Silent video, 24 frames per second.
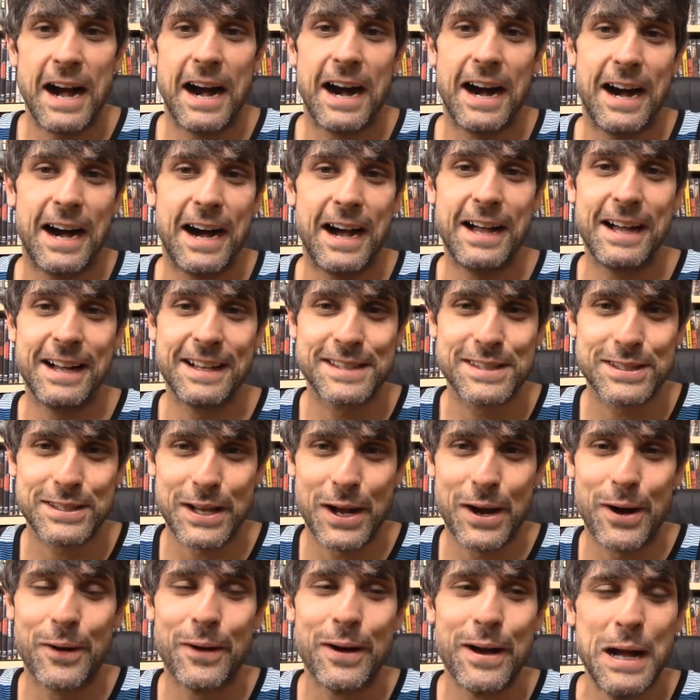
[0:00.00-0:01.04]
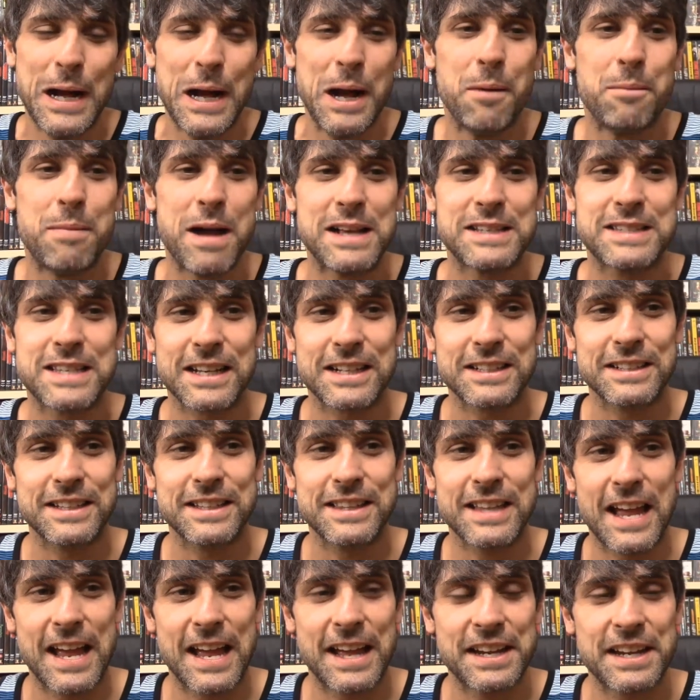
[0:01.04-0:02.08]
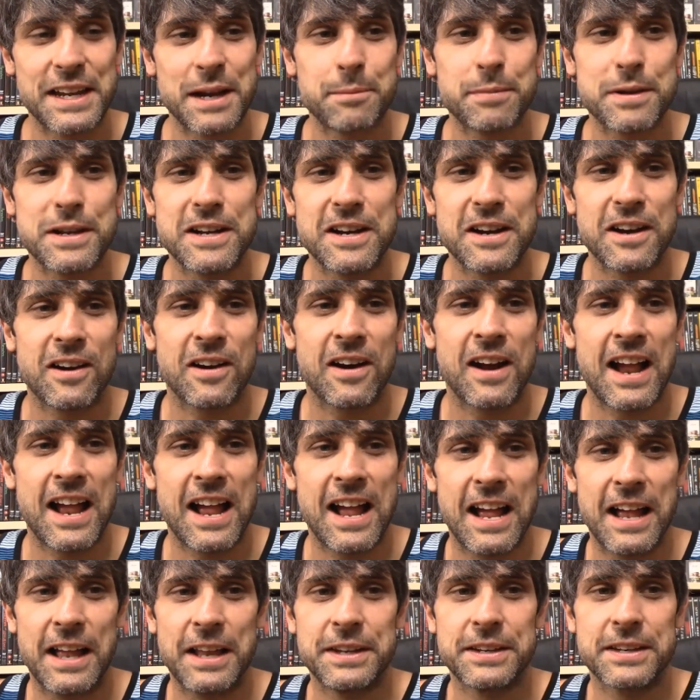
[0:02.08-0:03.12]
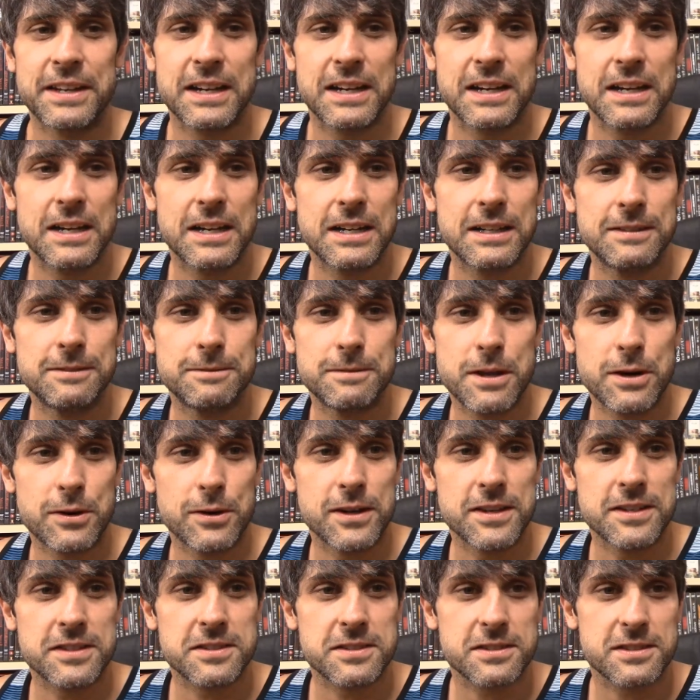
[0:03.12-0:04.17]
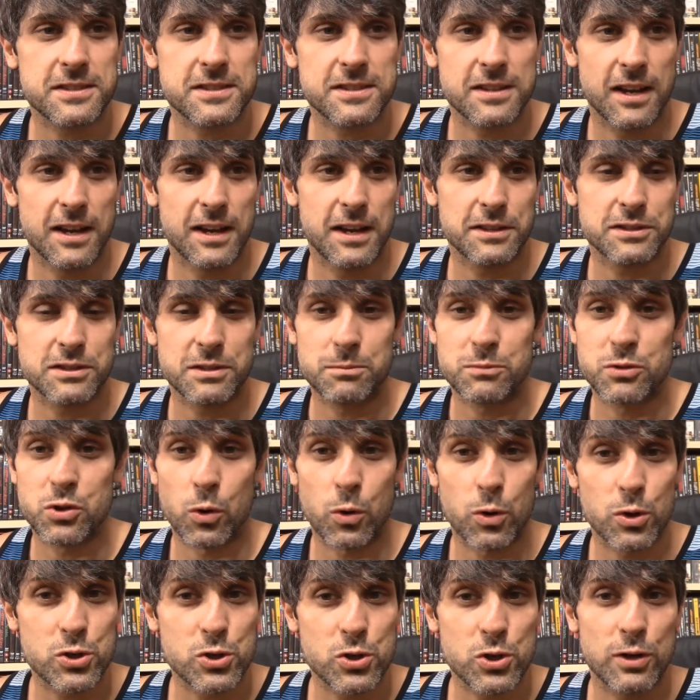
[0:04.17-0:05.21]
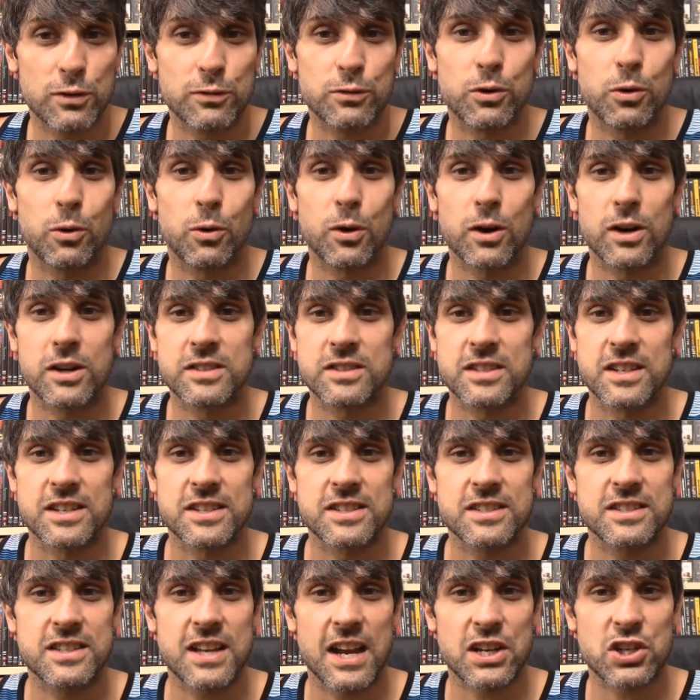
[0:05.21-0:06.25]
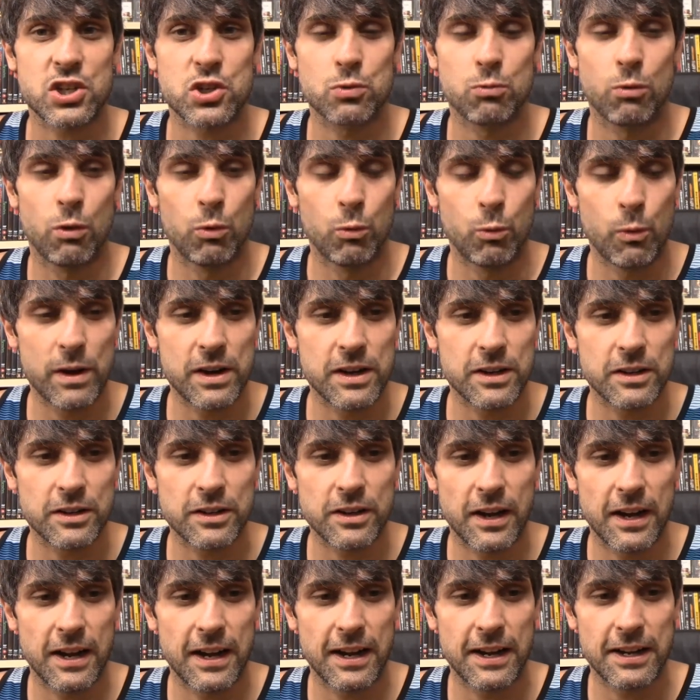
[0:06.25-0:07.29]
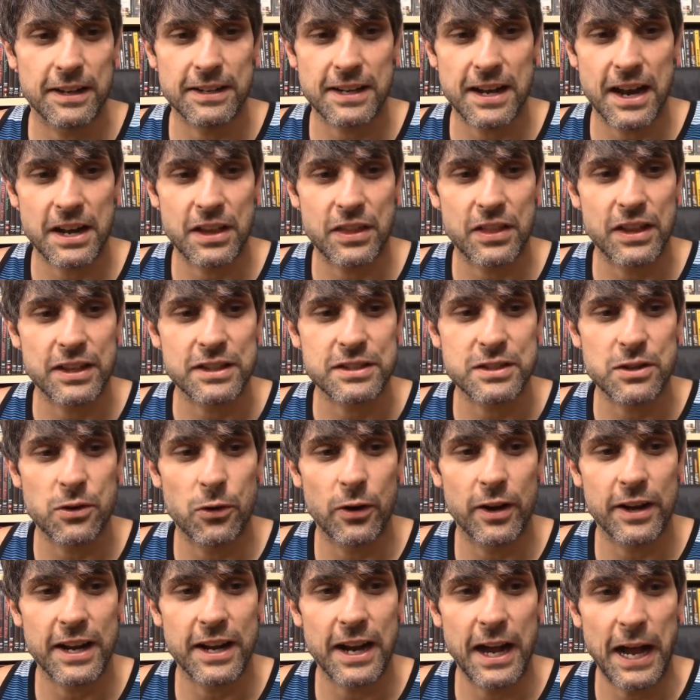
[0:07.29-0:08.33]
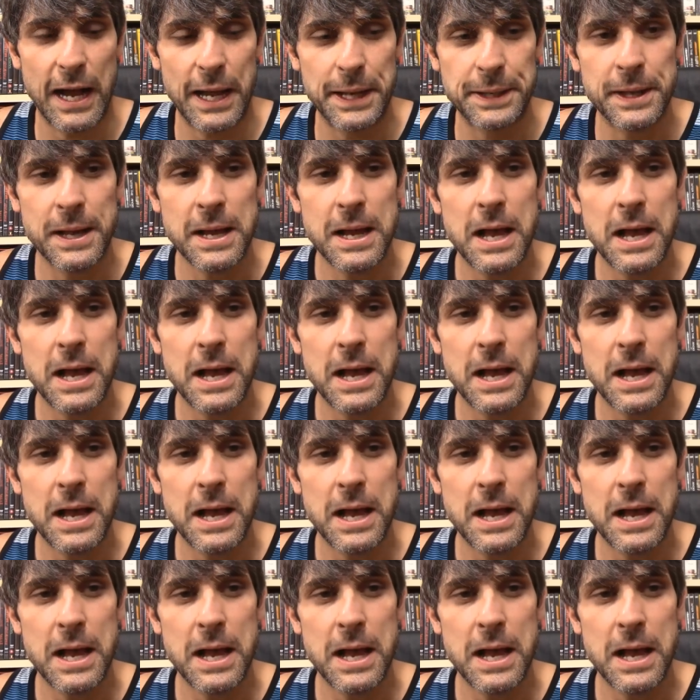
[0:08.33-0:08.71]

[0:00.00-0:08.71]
Uh, so basically, they end up here, and uh, there is uh, some torture, of course, and sexual weird uh, kind of things going on.